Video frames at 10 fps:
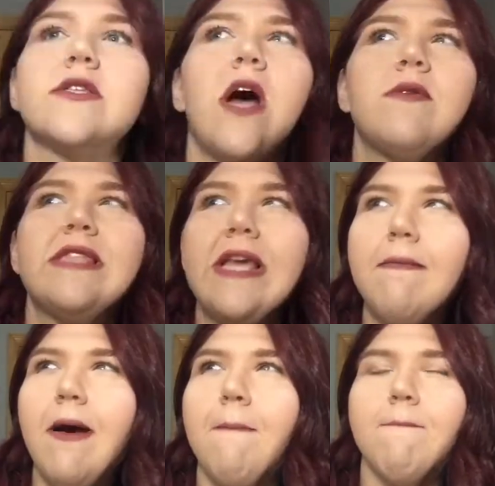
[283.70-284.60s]
So I was thinking
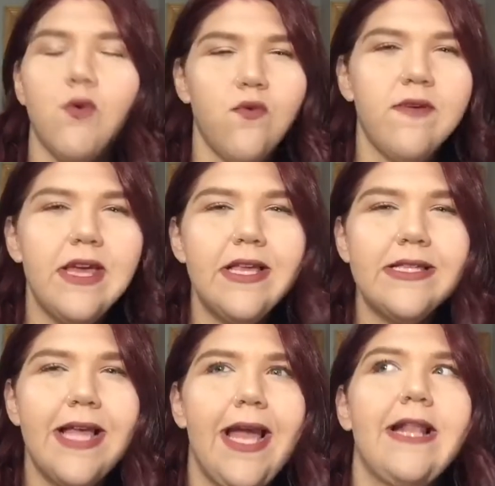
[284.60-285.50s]
about
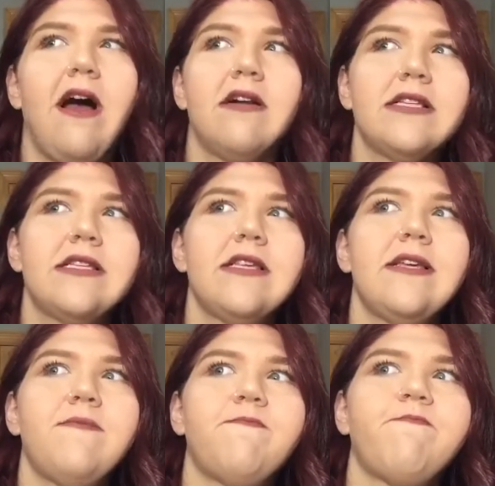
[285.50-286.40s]
movies, and
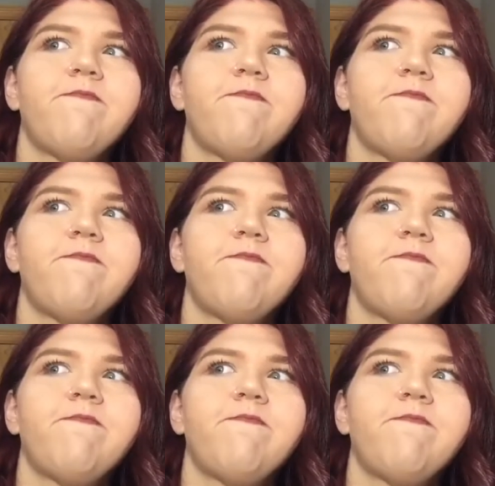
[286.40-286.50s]
honestly,